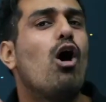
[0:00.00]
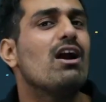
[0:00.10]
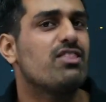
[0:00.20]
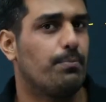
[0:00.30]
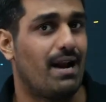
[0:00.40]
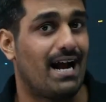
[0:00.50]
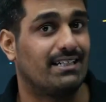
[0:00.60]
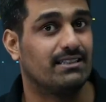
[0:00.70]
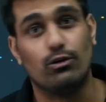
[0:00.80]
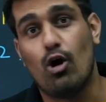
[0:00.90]
subtraction,
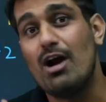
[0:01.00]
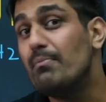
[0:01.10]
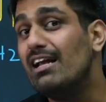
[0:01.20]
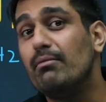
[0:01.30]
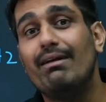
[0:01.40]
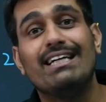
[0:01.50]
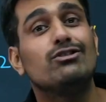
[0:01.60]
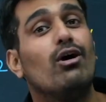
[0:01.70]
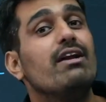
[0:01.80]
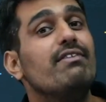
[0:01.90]
not multiplication or
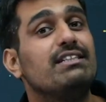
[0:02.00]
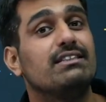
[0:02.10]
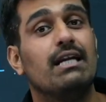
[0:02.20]
division.